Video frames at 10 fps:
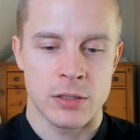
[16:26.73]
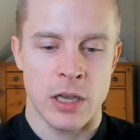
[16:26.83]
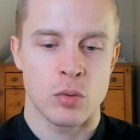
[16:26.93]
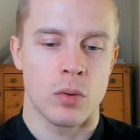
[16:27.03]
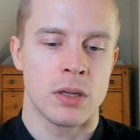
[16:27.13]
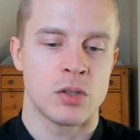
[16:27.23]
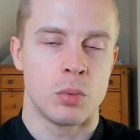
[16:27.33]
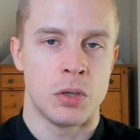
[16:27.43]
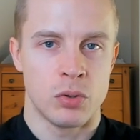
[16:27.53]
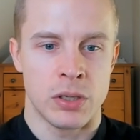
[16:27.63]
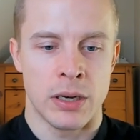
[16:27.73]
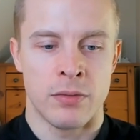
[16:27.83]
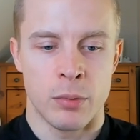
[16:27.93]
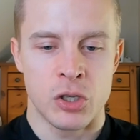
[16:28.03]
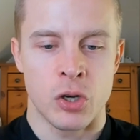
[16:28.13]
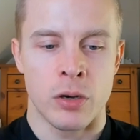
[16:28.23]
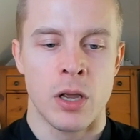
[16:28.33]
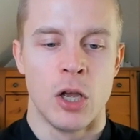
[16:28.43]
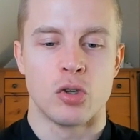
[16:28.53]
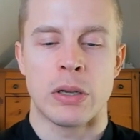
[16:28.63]
as well as reducing inflammation.
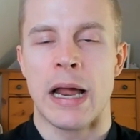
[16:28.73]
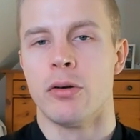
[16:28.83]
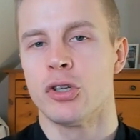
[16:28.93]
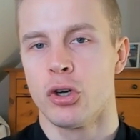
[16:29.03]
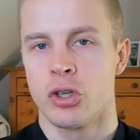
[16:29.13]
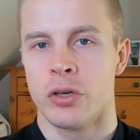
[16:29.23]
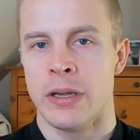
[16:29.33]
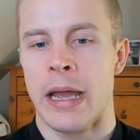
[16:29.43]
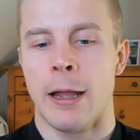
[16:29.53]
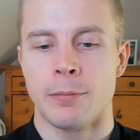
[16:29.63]
So calorie restriction, yeah,